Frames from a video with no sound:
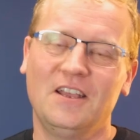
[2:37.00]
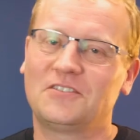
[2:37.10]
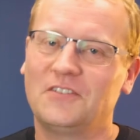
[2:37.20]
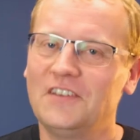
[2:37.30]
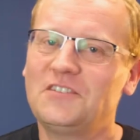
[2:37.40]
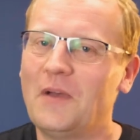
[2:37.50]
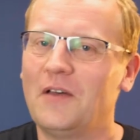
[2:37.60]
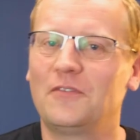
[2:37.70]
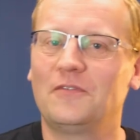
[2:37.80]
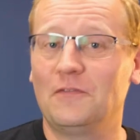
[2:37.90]
So this
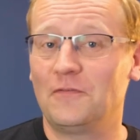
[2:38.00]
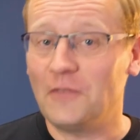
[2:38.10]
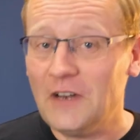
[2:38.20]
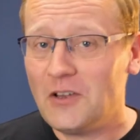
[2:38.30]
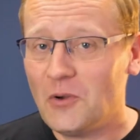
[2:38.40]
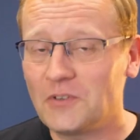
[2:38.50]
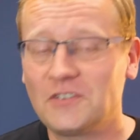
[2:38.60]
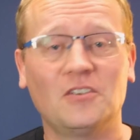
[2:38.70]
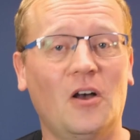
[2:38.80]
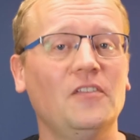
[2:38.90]
month, the free
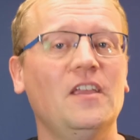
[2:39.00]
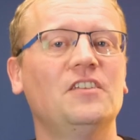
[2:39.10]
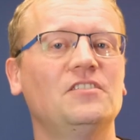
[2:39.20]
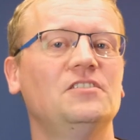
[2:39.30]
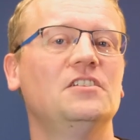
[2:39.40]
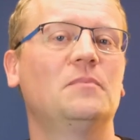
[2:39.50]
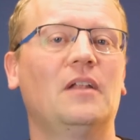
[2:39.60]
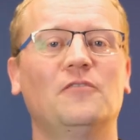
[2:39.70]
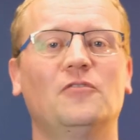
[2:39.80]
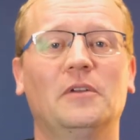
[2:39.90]
courses on the ACG
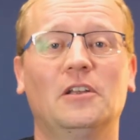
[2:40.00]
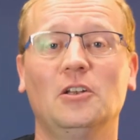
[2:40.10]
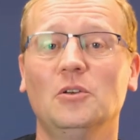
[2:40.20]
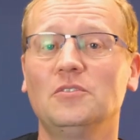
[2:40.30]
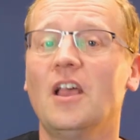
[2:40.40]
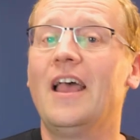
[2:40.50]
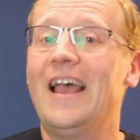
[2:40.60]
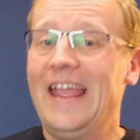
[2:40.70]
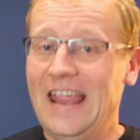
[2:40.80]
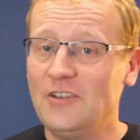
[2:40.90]
platform includes
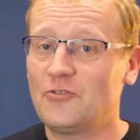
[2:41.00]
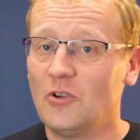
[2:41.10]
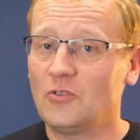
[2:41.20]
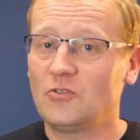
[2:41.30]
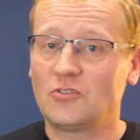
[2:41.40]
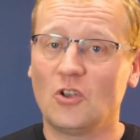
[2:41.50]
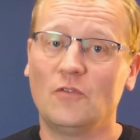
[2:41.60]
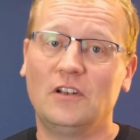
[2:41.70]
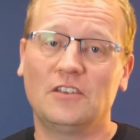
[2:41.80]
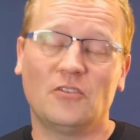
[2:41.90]
Intro to
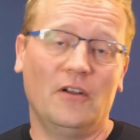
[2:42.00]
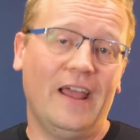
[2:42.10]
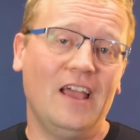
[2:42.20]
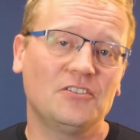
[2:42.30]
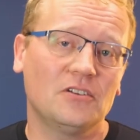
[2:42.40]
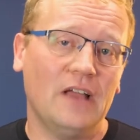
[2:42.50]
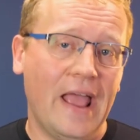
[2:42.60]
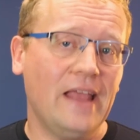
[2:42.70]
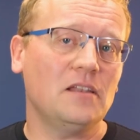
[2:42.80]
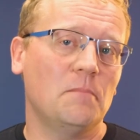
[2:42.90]
Serverless on Azure
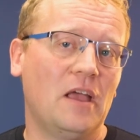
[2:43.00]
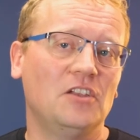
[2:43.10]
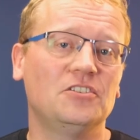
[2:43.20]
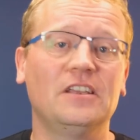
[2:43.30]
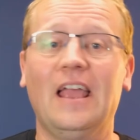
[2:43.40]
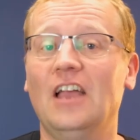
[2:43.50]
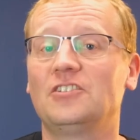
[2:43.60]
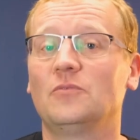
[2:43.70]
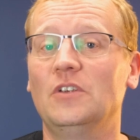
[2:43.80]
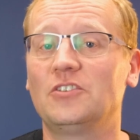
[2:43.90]
and Managing
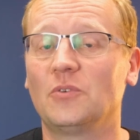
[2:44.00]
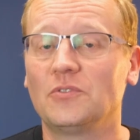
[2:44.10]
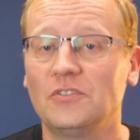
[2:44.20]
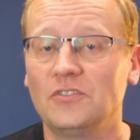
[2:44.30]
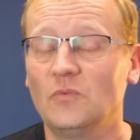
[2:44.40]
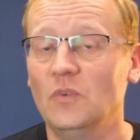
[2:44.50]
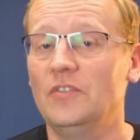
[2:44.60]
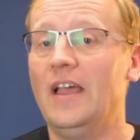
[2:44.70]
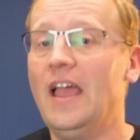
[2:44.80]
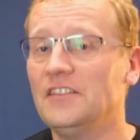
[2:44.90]
Azure Resources
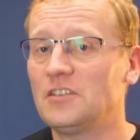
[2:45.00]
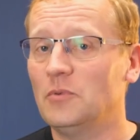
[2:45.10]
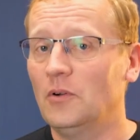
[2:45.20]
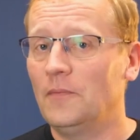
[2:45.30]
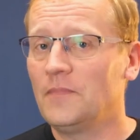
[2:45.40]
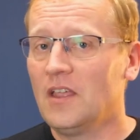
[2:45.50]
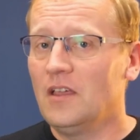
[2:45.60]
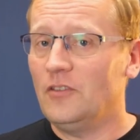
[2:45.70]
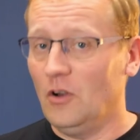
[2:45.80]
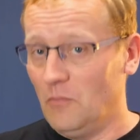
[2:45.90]
with Ansible.
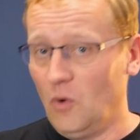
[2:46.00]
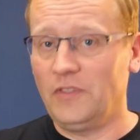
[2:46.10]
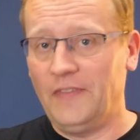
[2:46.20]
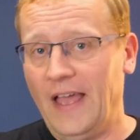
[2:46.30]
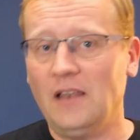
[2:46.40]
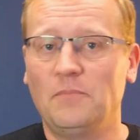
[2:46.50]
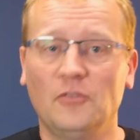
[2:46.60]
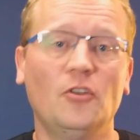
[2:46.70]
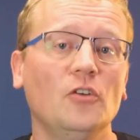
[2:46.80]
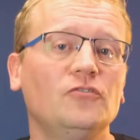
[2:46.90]
There are more than that,
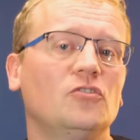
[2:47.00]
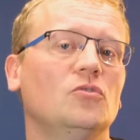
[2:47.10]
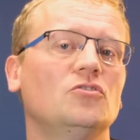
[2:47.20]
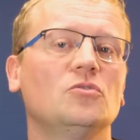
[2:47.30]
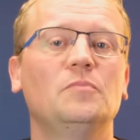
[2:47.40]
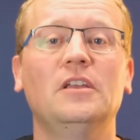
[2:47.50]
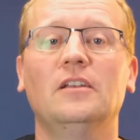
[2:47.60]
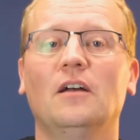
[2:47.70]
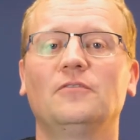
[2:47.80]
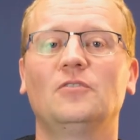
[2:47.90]
but those two should be
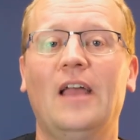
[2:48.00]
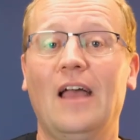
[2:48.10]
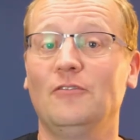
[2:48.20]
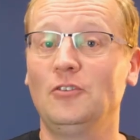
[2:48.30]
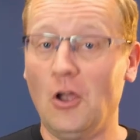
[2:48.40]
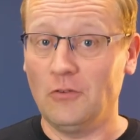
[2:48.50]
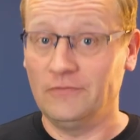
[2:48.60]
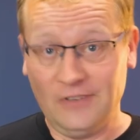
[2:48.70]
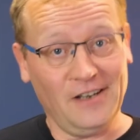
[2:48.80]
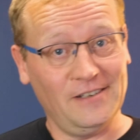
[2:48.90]
enough to have a go,
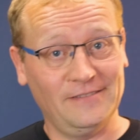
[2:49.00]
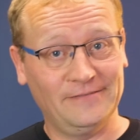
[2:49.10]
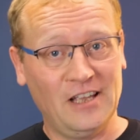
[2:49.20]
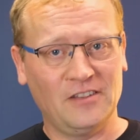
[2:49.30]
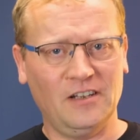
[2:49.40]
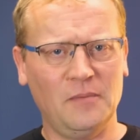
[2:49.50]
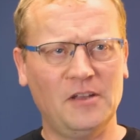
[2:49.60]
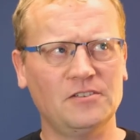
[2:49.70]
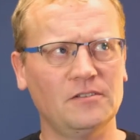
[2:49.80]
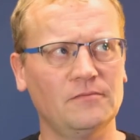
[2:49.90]
right? Did I
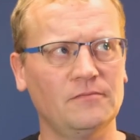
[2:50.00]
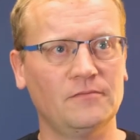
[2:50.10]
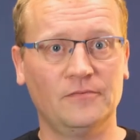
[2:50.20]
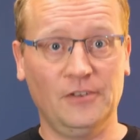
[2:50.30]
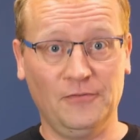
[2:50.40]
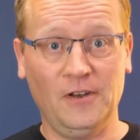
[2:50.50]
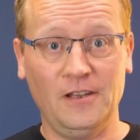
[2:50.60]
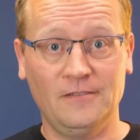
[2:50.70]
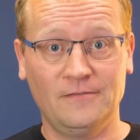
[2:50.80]
mention they're free?